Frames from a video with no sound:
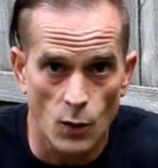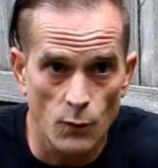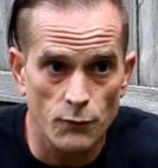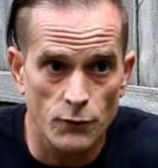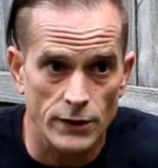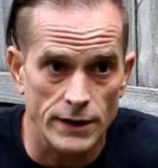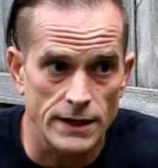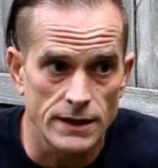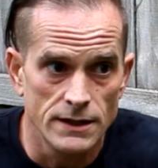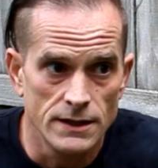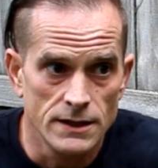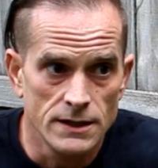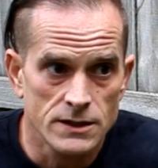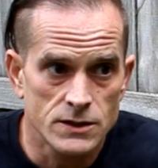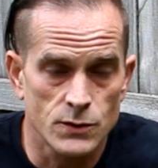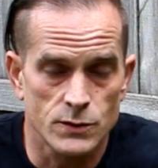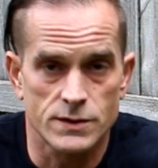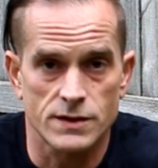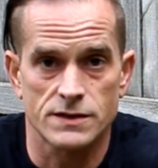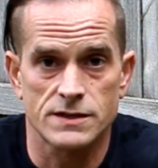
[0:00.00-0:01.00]
hopefully,
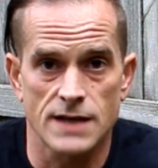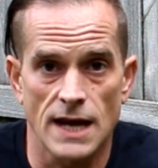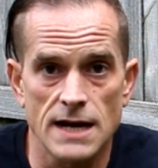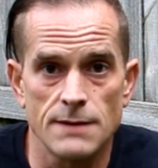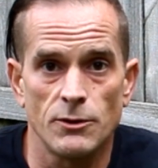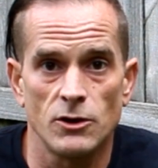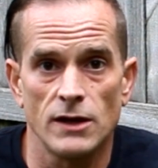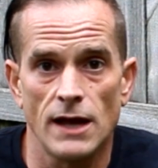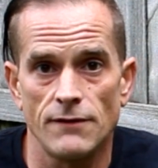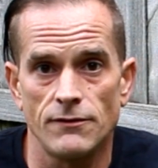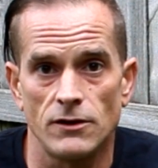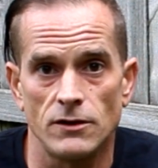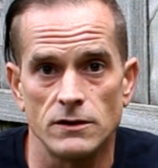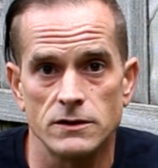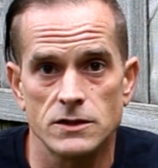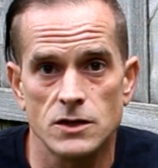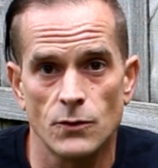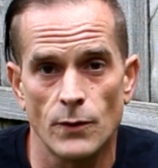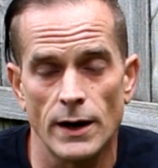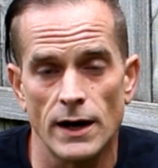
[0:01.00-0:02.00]
to a sustainable level
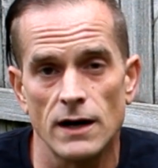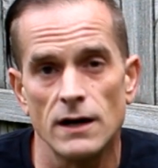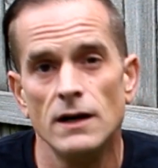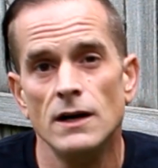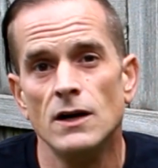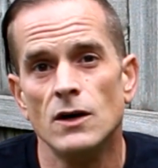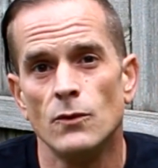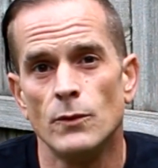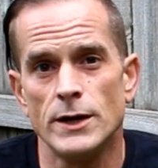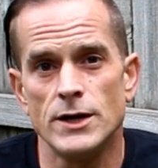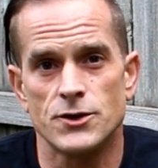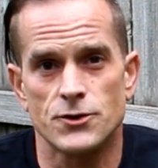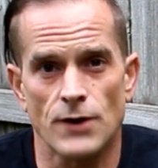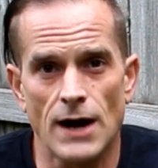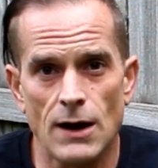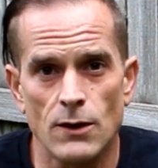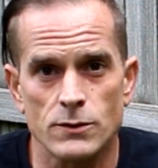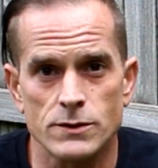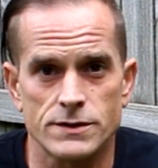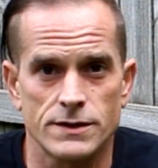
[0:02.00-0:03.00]
to where when
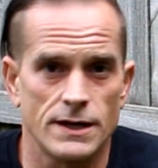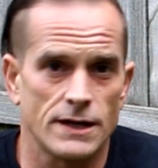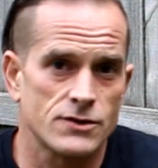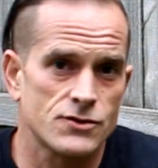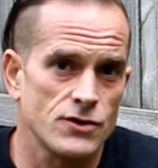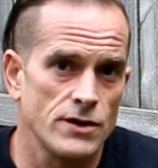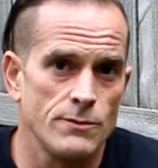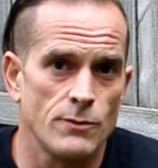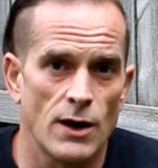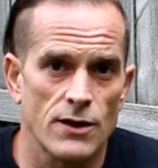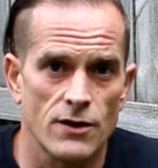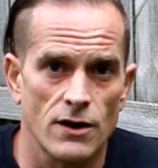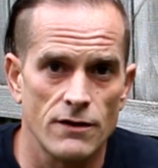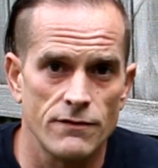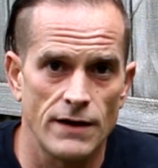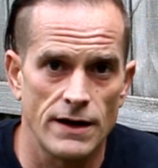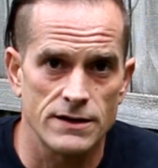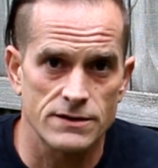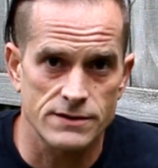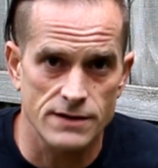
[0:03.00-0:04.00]
droughts and extreme weather
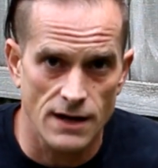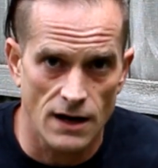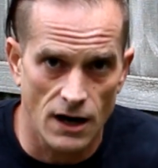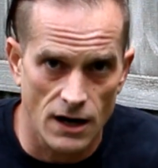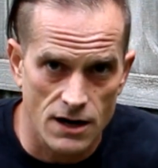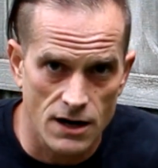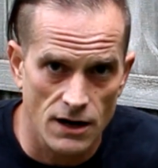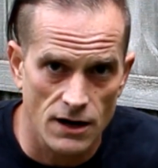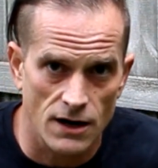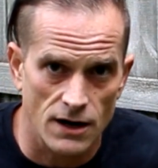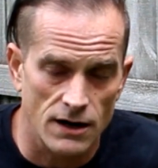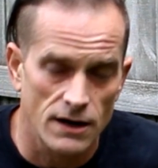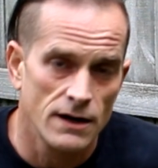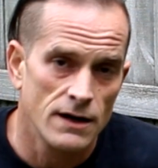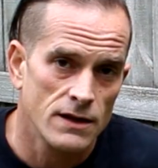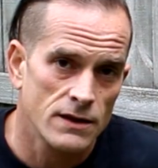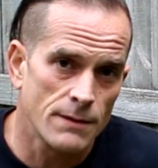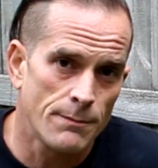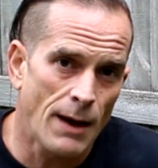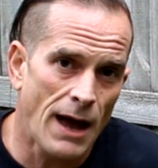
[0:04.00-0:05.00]
events occur,
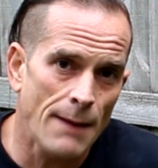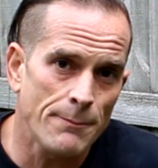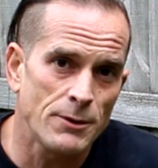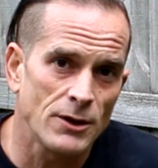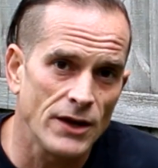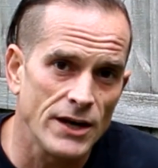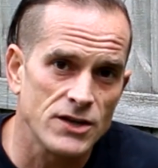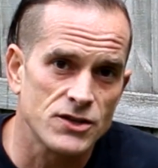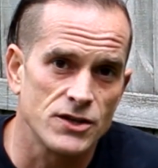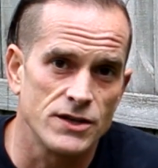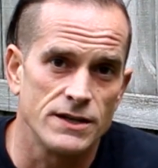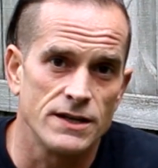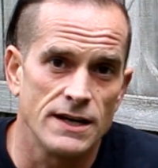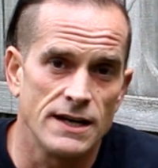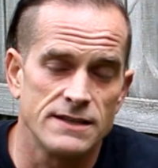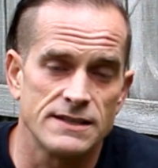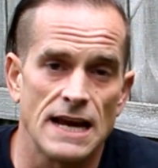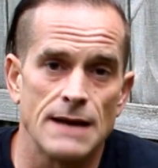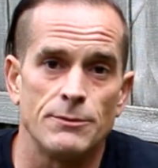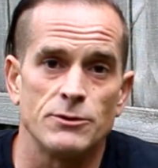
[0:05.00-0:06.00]
the population
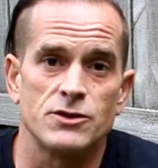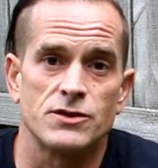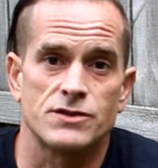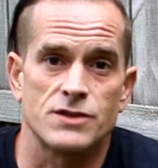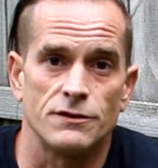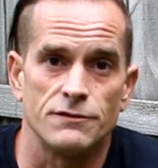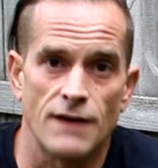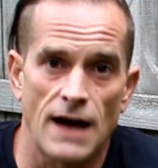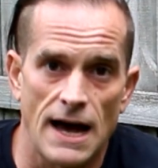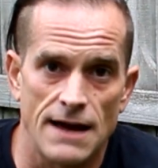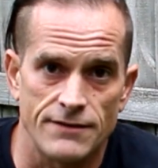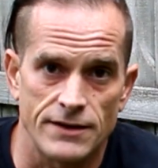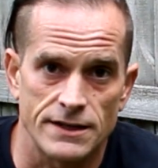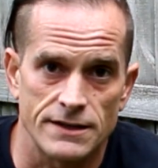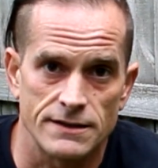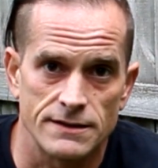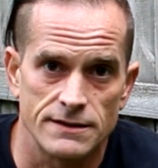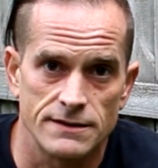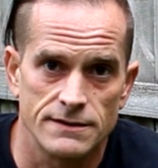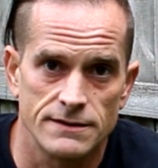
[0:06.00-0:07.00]
is able to survive it.
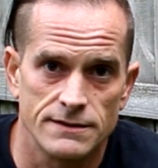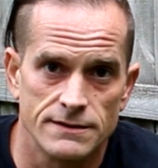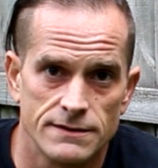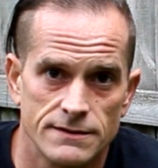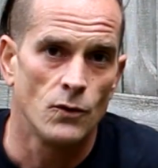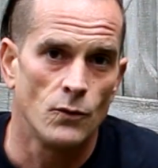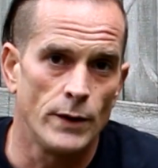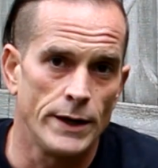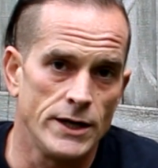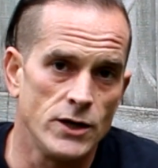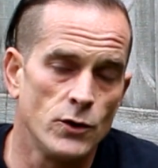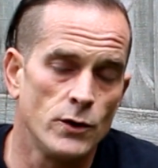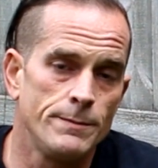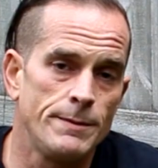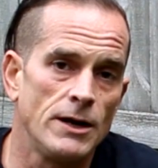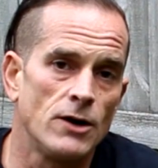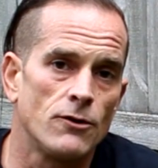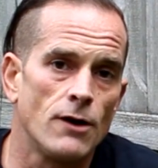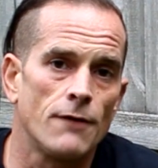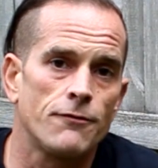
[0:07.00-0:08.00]
We knew it'd
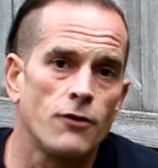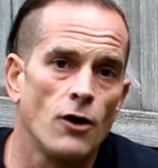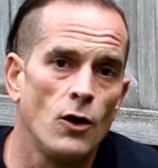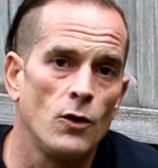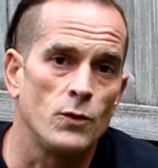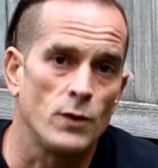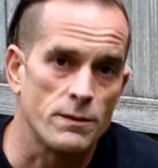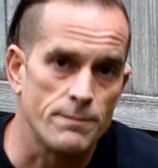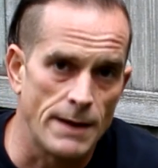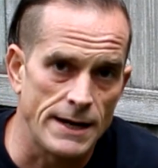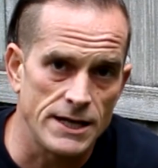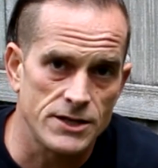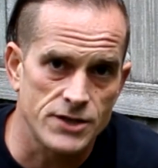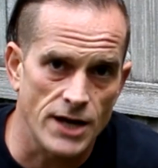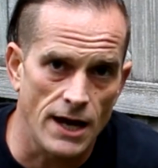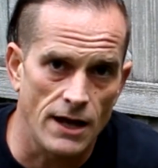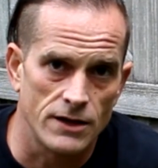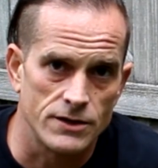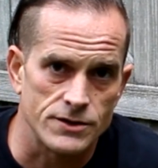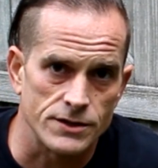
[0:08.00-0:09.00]
be a rough road with many
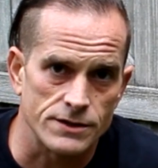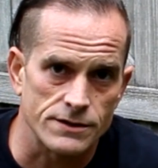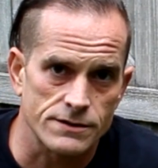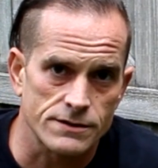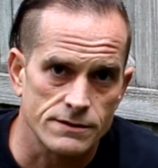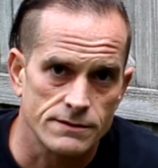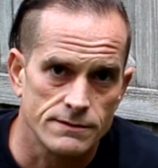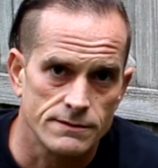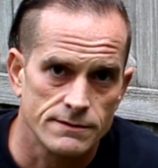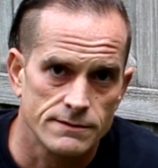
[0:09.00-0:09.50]
challenges.